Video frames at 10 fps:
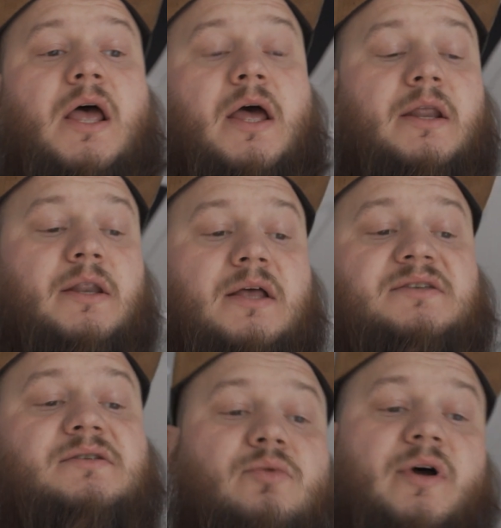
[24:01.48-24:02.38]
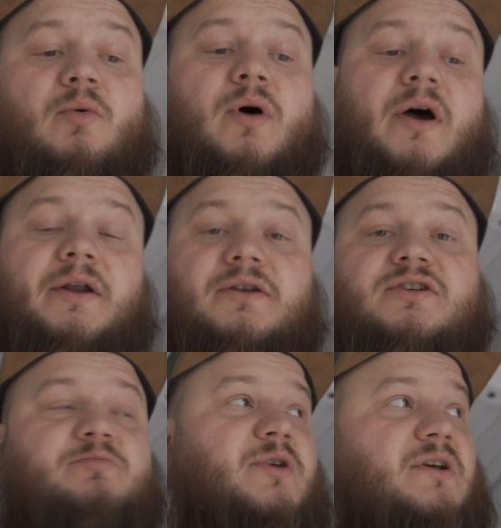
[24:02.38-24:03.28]
and that's the way I wired it,
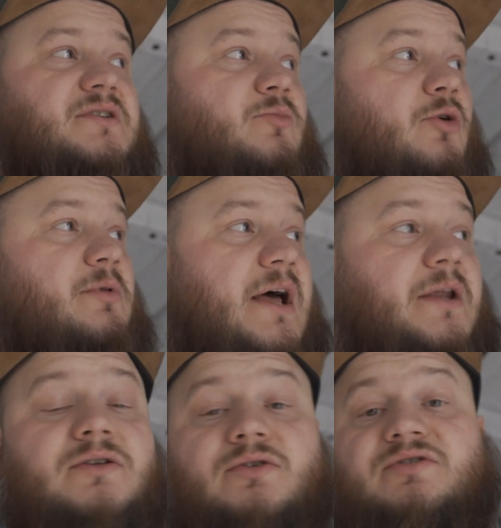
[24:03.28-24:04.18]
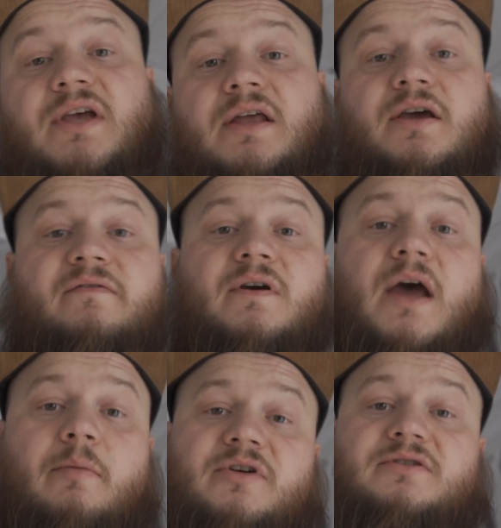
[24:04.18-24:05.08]
just because I'm not planning to use any other
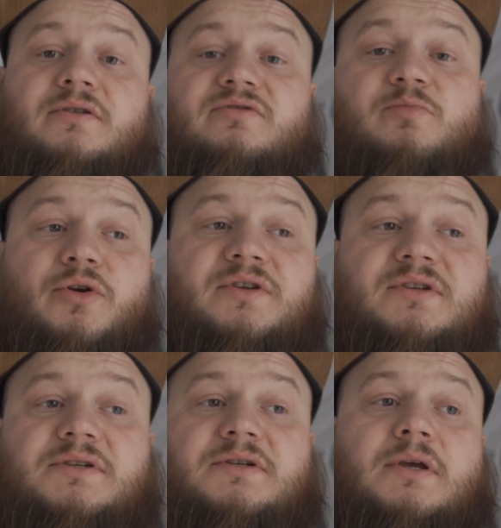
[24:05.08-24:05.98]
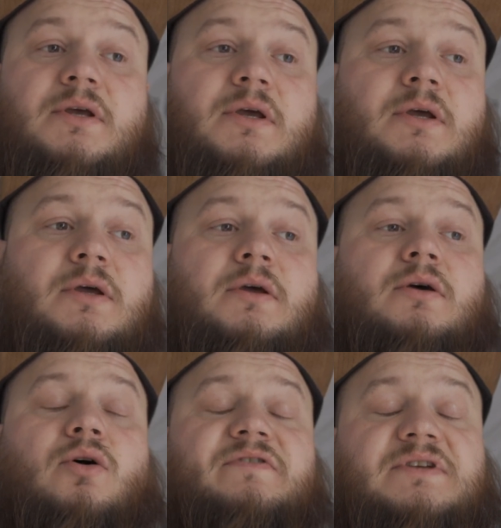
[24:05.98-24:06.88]
cameras on those monitors.
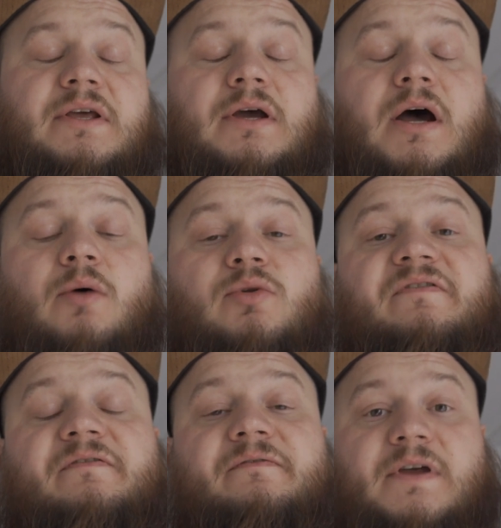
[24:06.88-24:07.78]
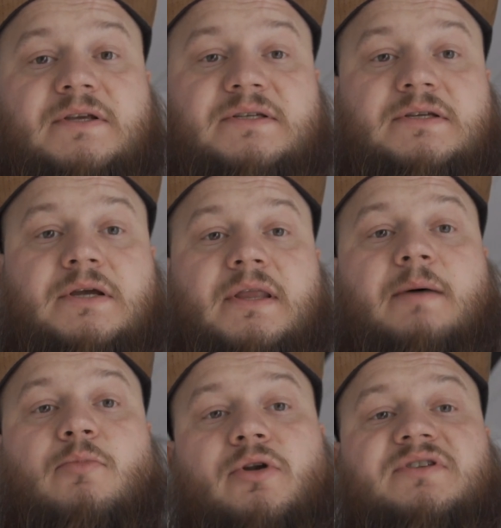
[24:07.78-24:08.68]
Obviously I will fix
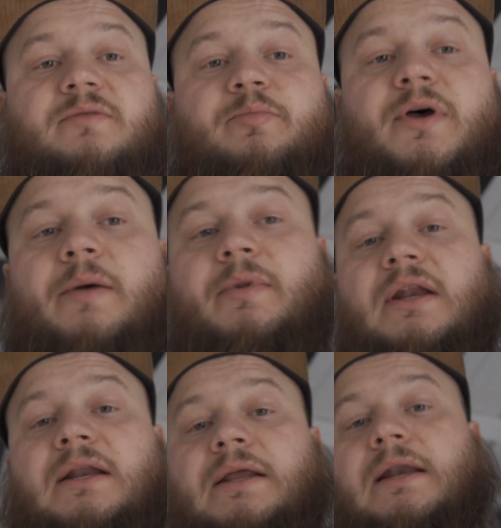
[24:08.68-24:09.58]
that monitor permanently